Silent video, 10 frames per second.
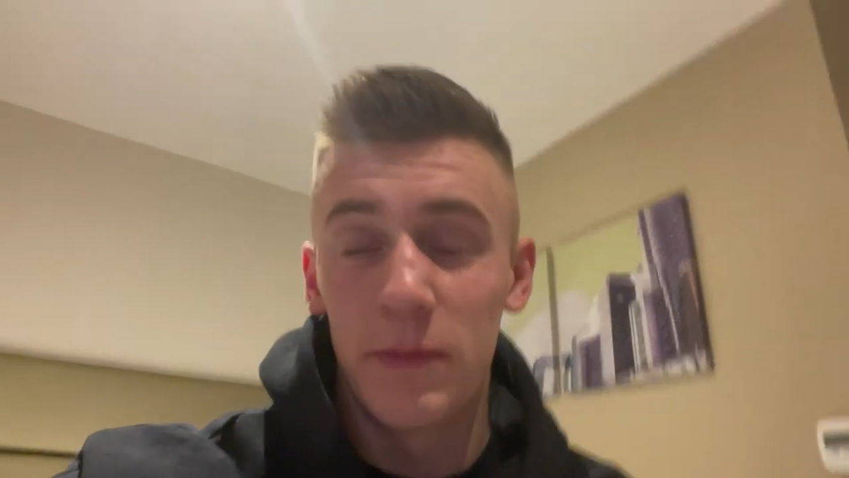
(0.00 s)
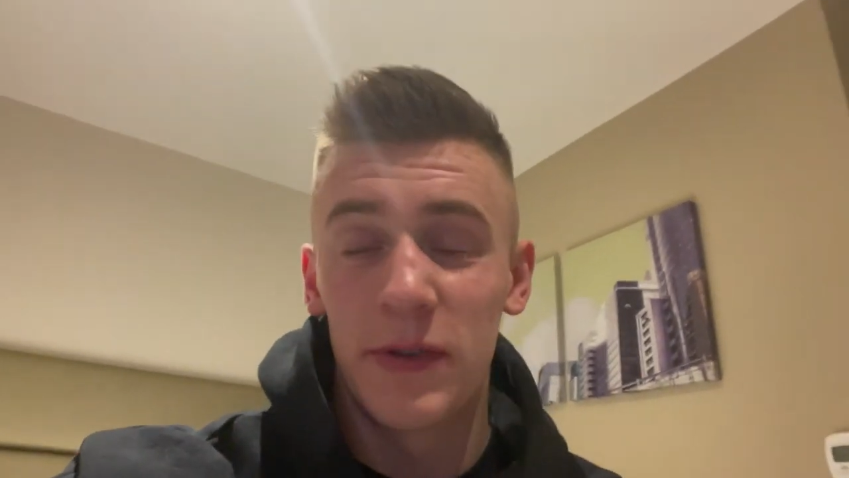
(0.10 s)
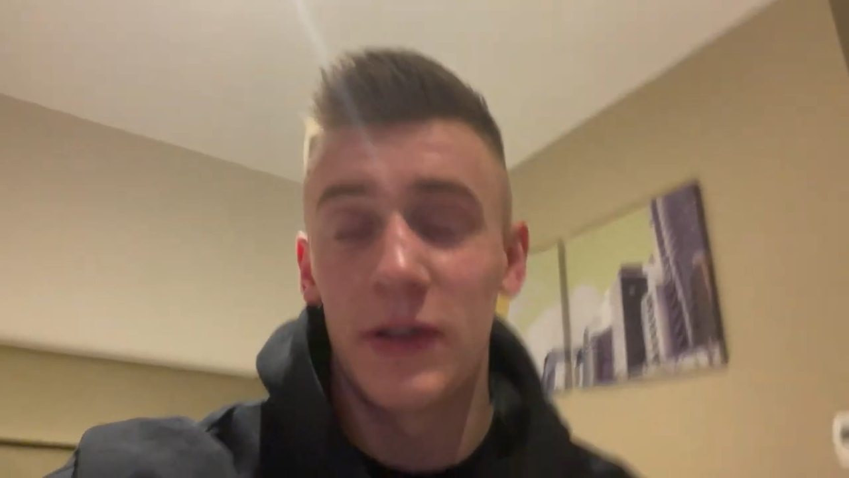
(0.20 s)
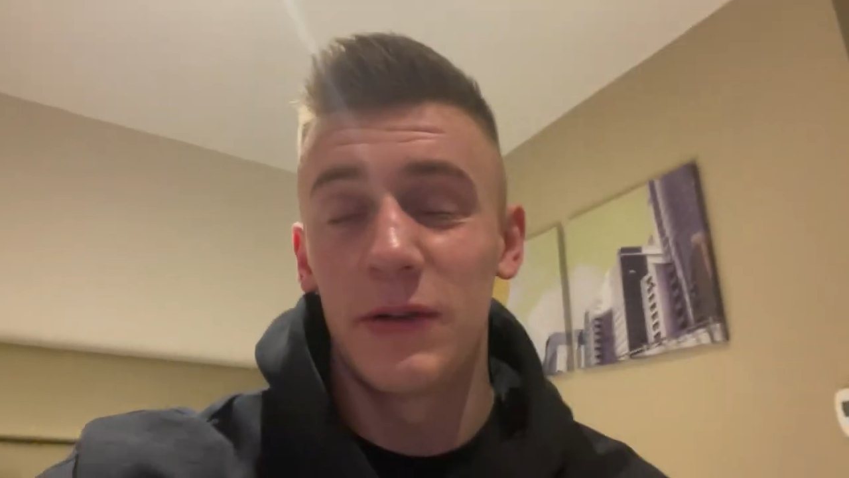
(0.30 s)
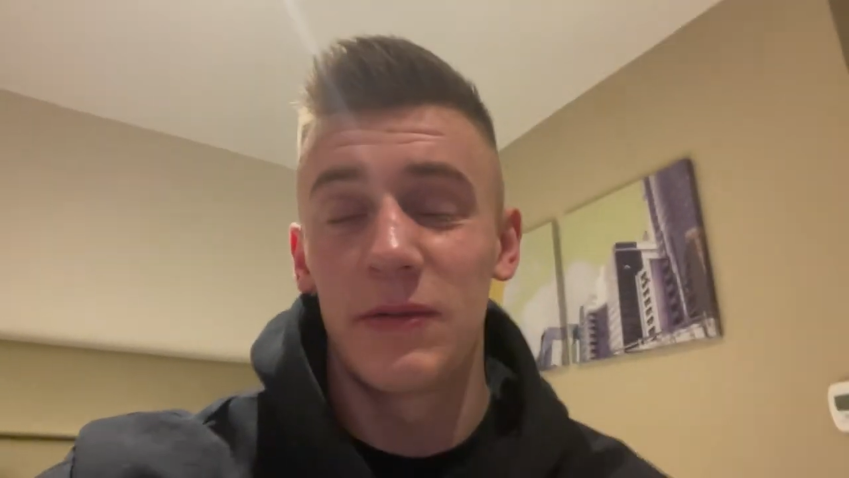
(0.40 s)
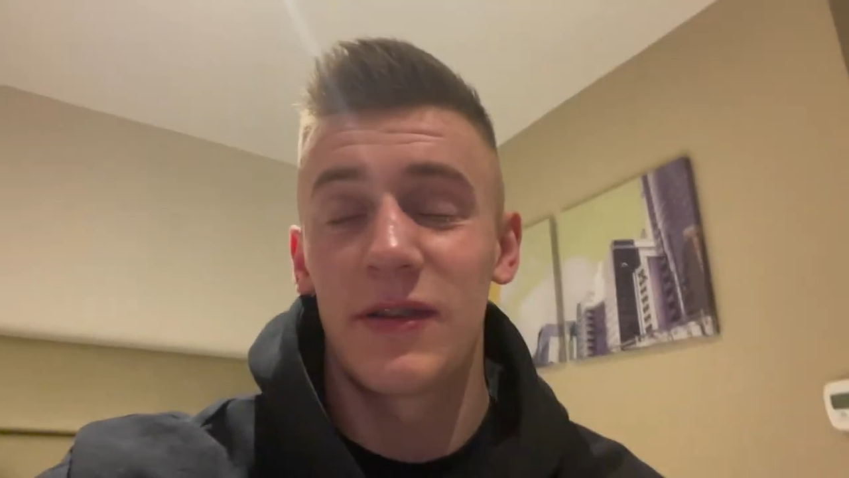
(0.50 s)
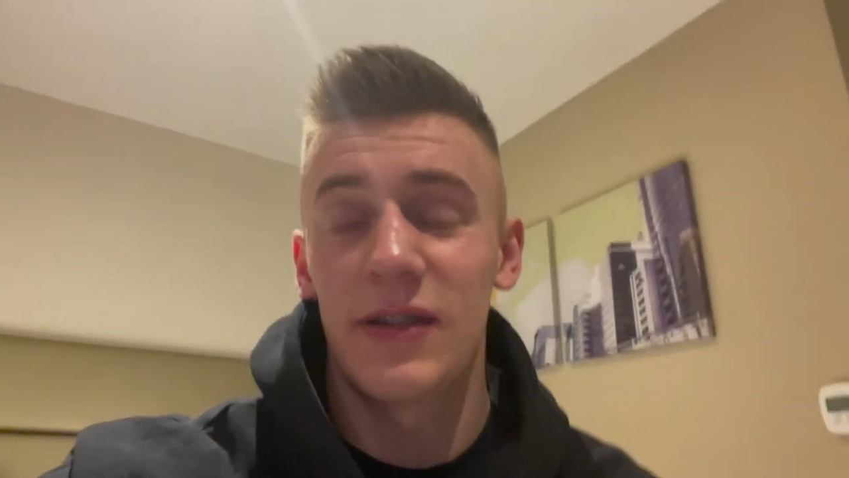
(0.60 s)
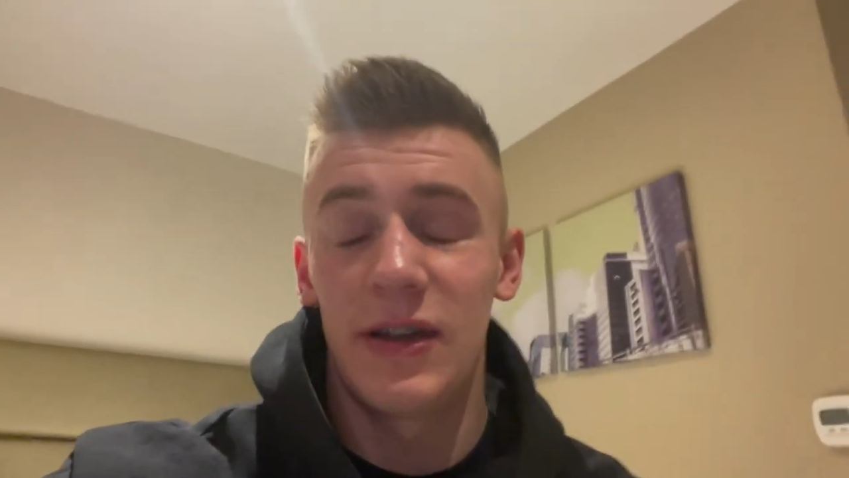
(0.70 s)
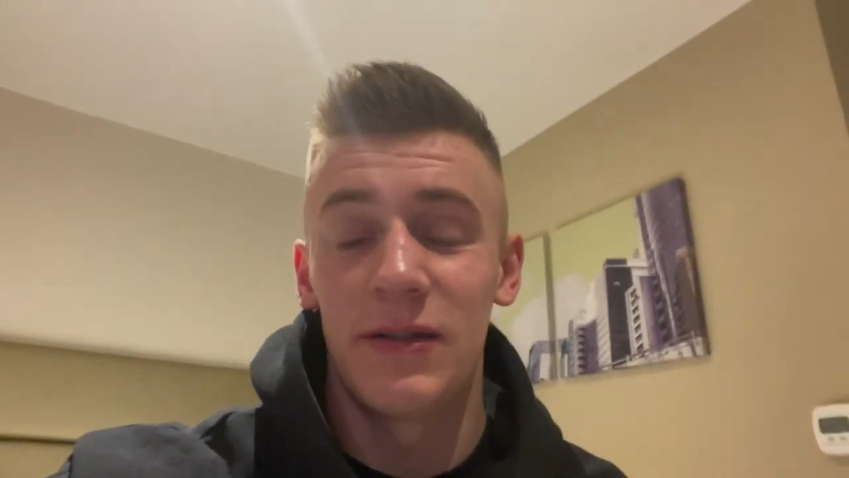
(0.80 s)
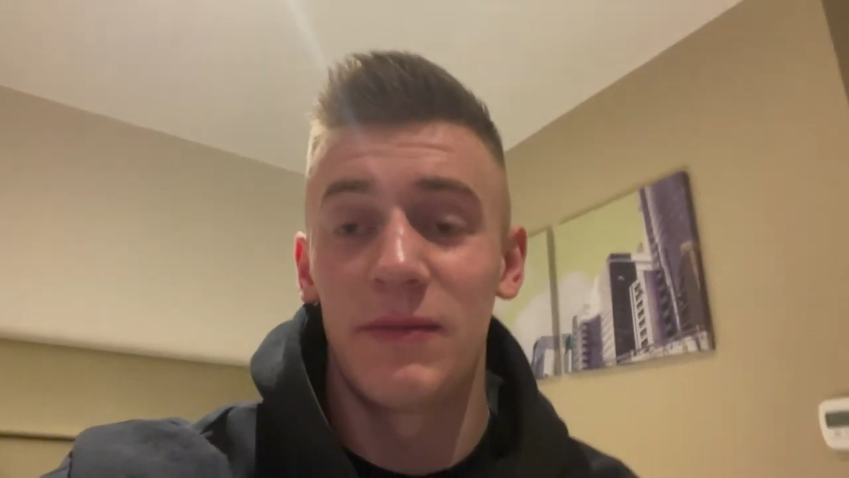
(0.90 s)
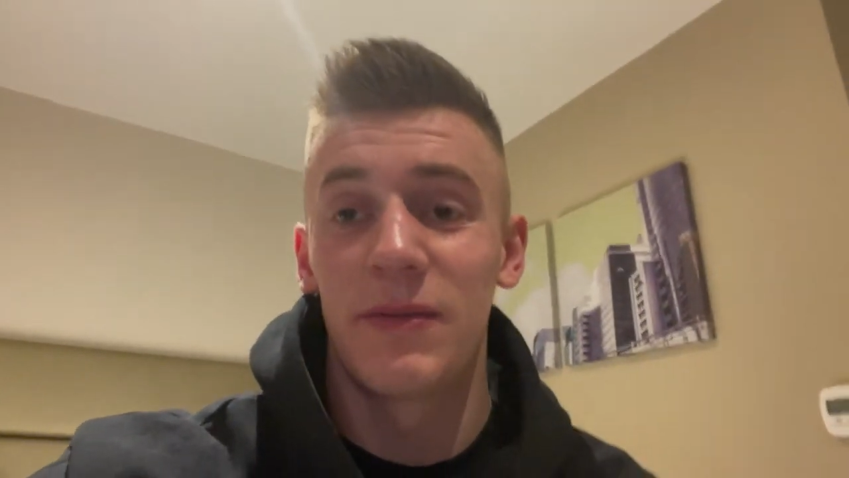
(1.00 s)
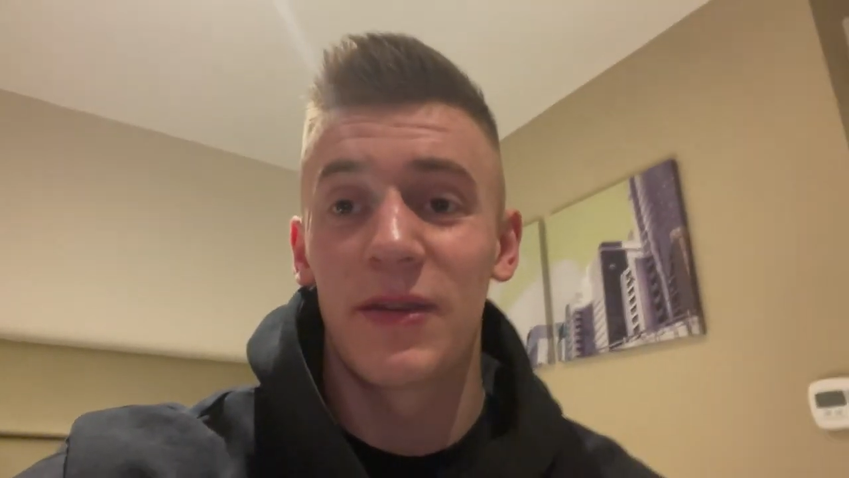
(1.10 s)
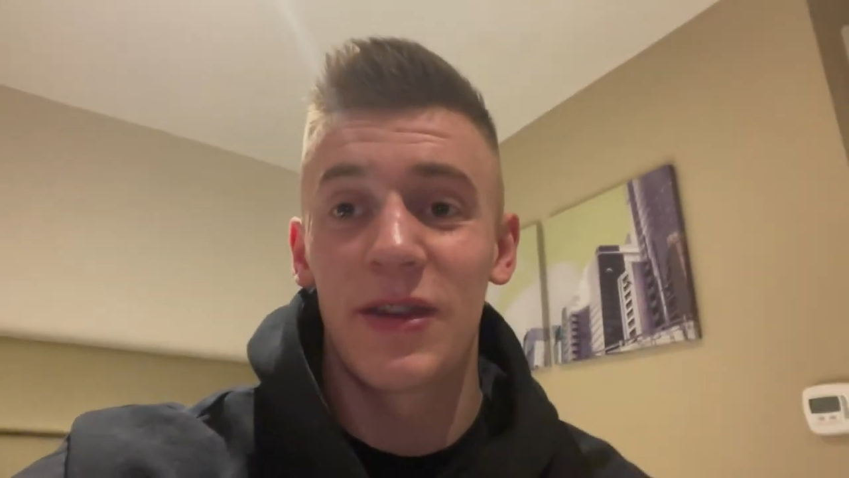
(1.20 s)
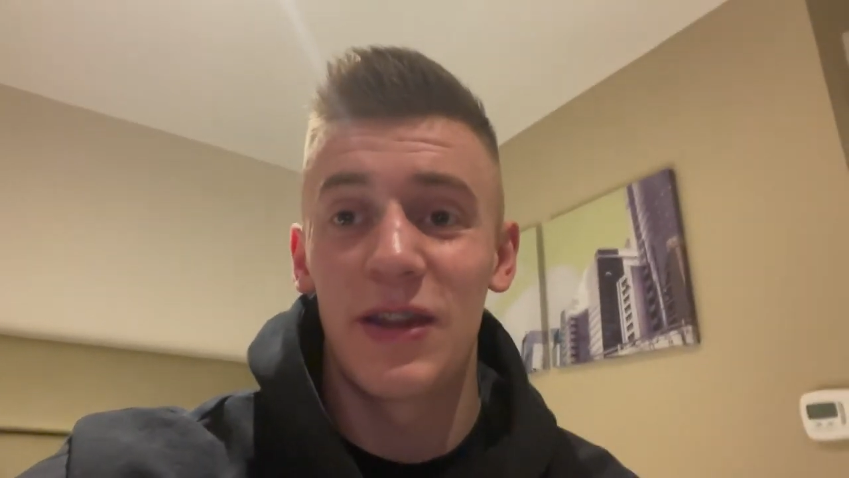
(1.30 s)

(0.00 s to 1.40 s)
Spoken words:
So, it's nothing to